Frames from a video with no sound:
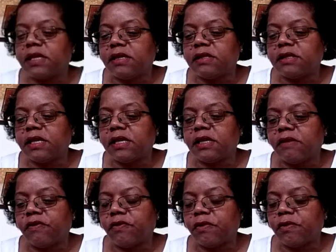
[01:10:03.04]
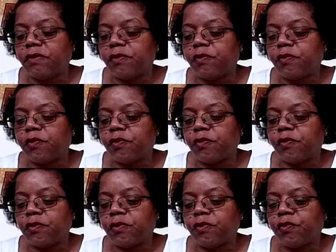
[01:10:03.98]
sit in the
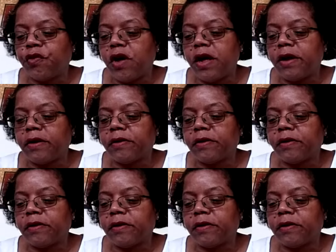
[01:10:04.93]
front?